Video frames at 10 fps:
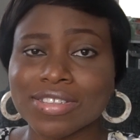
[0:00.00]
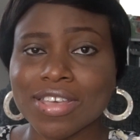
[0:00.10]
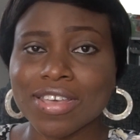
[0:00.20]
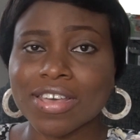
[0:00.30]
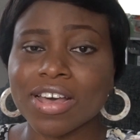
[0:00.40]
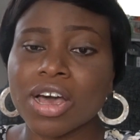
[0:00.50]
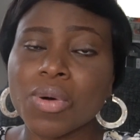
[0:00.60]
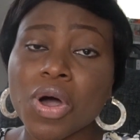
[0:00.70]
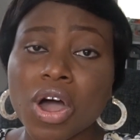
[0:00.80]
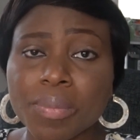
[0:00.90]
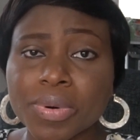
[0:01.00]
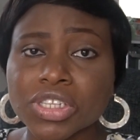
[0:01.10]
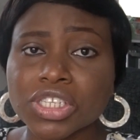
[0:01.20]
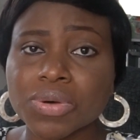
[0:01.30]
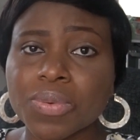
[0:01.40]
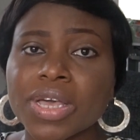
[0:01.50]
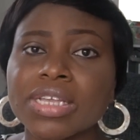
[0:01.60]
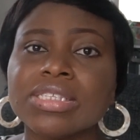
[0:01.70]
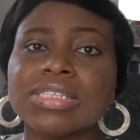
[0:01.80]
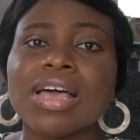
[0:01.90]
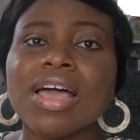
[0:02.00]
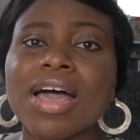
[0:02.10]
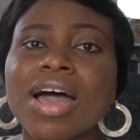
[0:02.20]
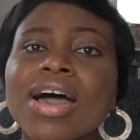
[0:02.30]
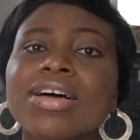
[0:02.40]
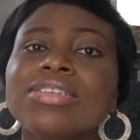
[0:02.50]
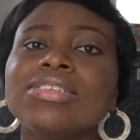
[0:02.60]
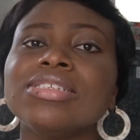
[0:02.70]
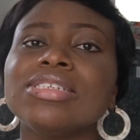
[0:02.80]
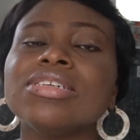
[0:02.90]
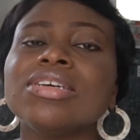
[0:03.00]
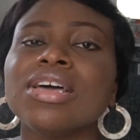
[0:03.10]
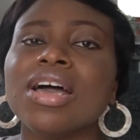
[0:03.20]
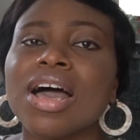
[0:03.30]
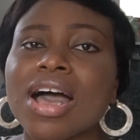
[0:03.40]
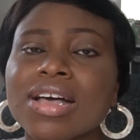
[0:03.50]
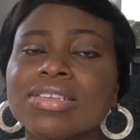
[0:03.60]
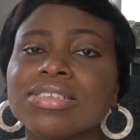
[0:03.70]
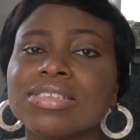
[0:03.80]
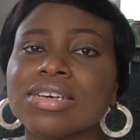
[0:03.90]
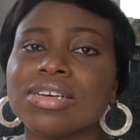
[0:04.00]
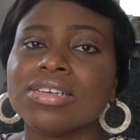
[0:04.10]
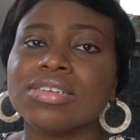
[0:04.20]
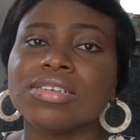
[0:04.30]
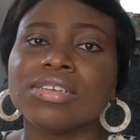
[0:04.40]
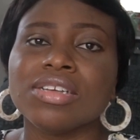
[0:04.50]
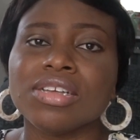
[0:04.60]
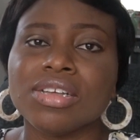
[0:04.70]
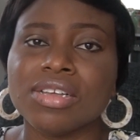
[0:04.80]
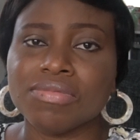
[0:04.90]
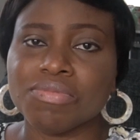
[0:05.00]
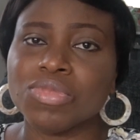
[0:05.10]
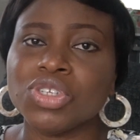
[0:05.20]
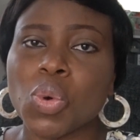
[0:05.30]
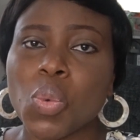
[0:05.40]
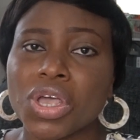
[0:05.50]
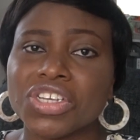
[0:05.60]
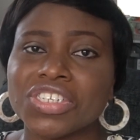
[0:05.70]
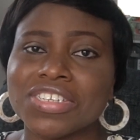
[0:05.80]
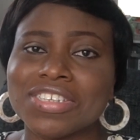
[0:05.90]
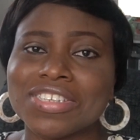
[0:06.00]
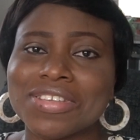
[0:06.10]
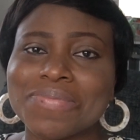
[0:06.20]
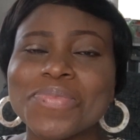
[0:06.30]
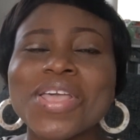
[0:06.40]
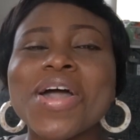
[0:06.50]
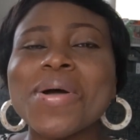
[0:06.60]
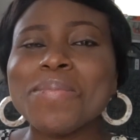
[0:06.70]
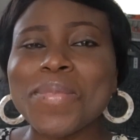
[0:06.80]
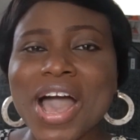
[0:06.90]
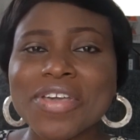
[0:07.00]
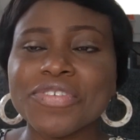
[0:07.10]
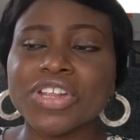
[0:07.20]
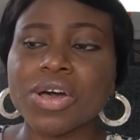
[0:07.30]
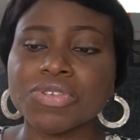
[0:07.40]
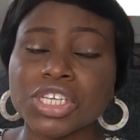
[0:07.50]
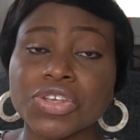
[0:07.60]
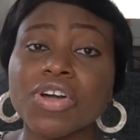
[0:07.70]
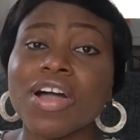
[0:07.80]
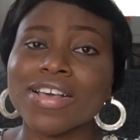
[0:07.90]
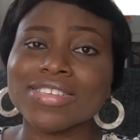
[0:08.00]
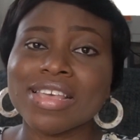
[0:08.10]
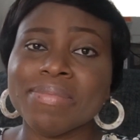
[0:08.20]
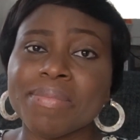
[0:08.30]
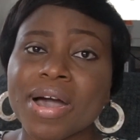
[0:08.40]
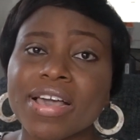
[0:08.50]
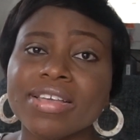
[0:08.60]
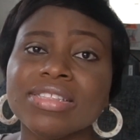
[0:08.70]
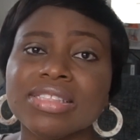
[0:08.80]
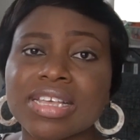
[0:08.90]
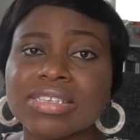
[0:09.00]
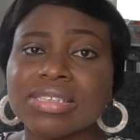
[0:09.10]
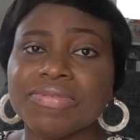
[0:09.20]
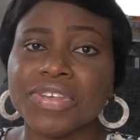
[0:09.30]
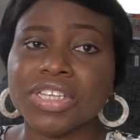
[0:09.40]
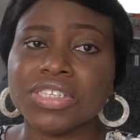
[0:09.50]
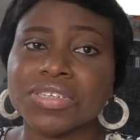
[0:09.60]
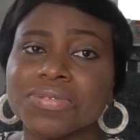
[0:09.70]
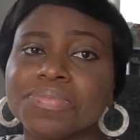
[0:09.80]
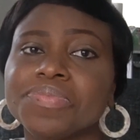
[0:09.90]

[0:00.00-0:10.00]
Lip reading: think, and I'll hop onto it and answer your questions. Bye for now. See you guys in my next video.